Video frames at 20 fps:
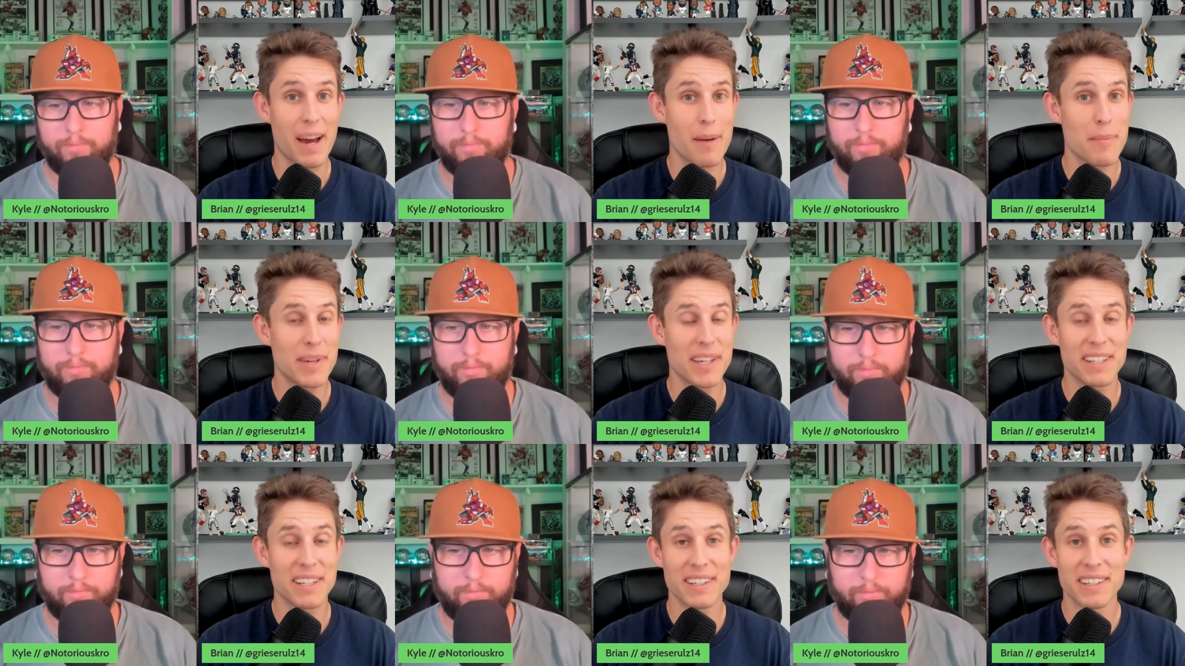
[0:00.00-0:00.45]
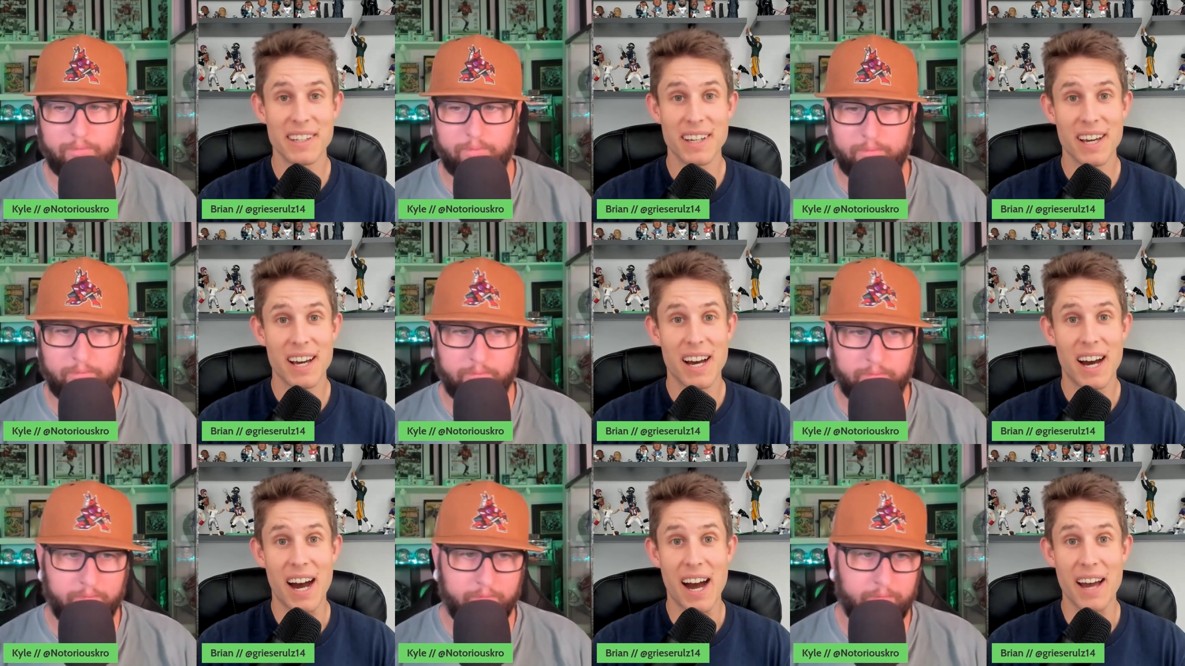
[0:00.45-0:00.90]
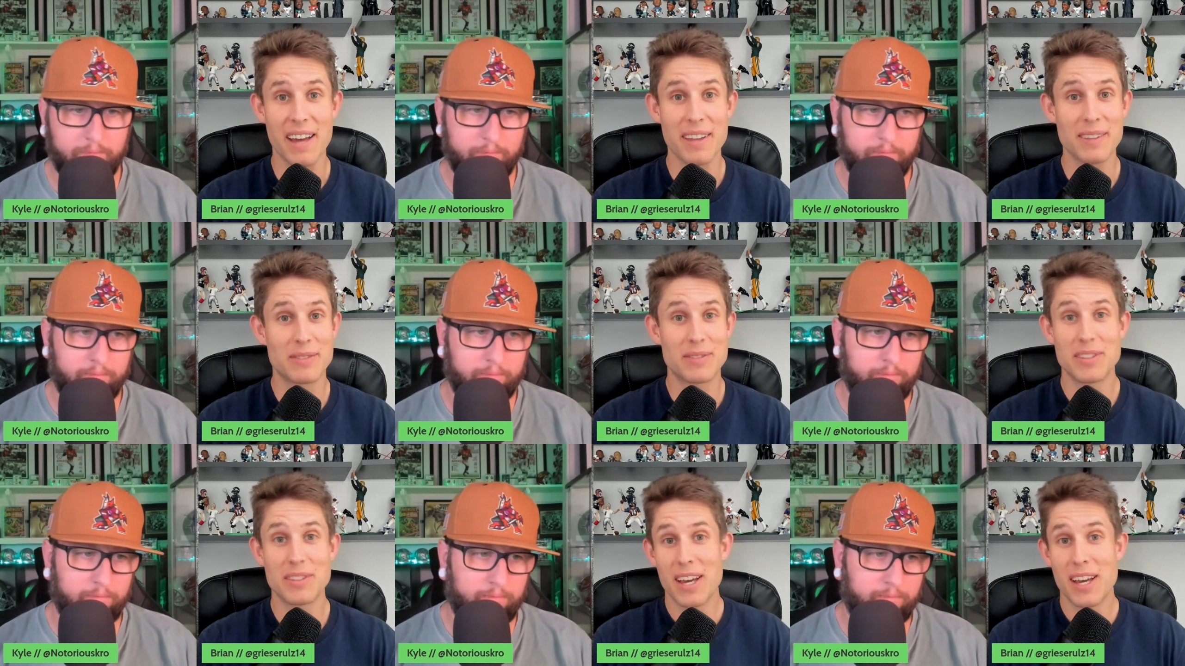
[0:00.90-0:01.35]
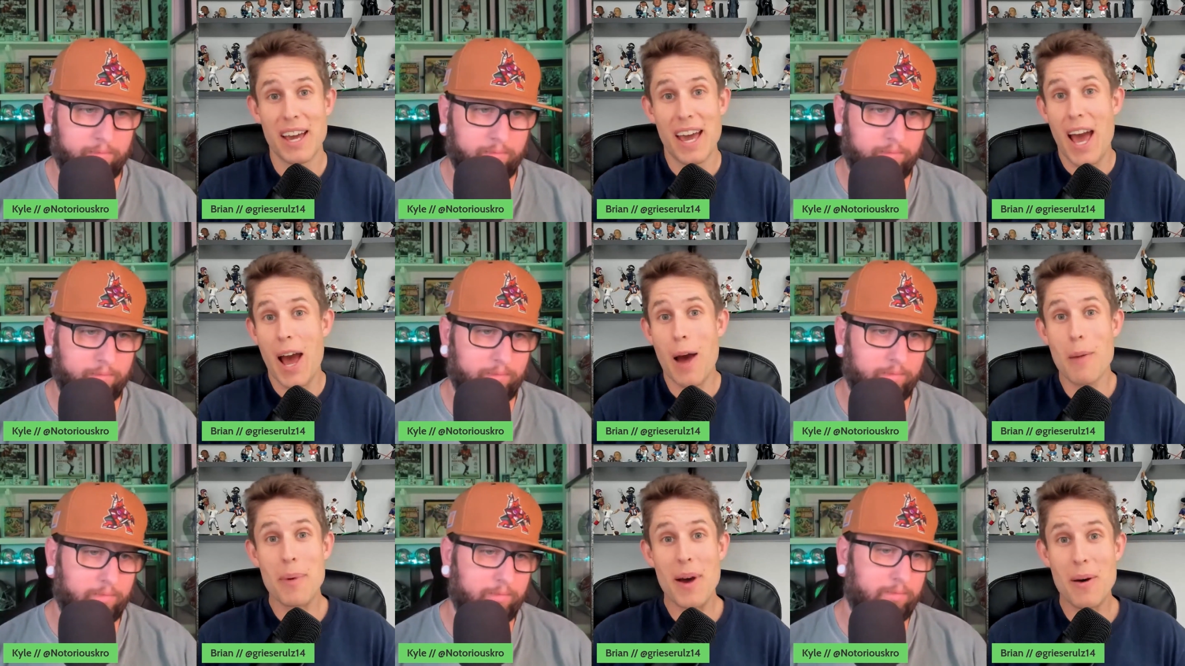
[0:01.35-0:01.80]
Speaker 1: mean, I,
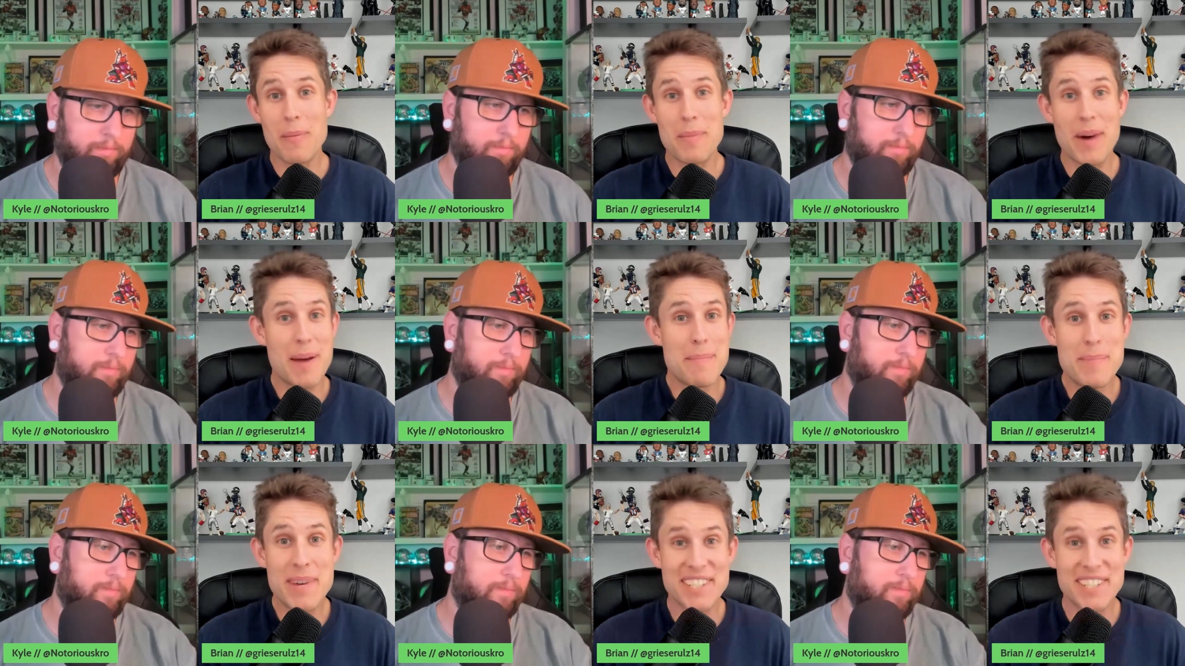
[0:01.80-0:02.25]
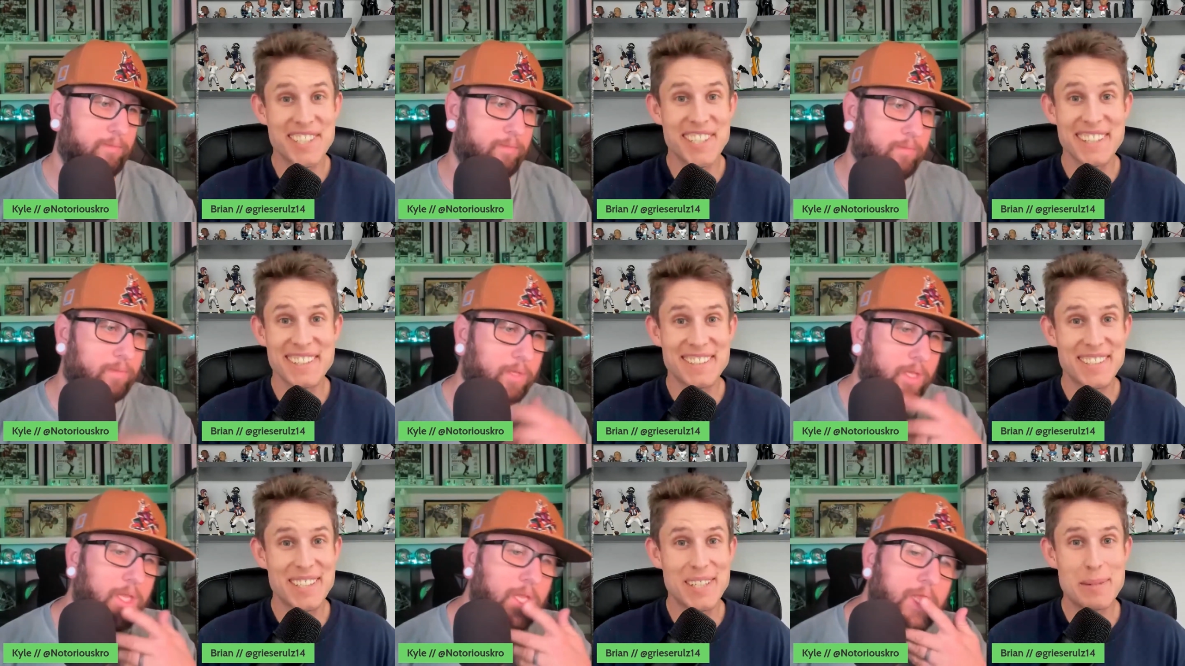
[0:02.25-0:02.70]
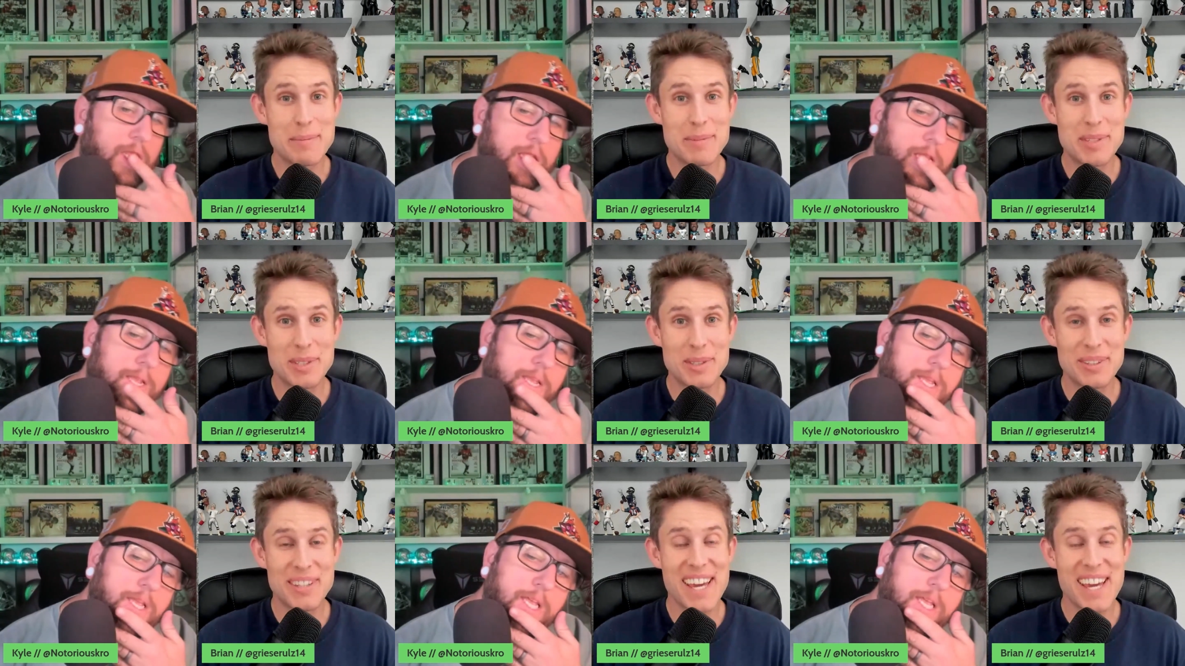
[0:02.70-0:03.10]
how about my Michigan team, dude?